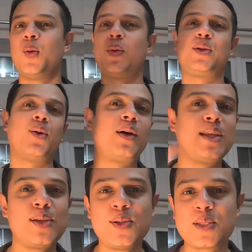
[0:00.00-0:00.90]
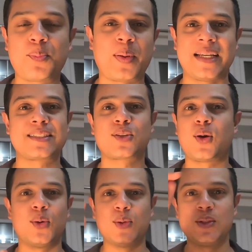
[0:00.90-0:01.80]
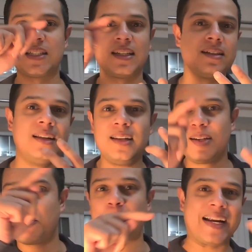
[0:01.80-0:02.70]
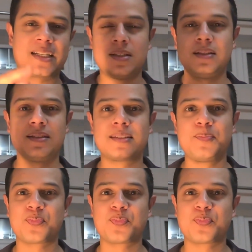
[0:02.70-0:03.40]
We don't want to use passcodes and patterns.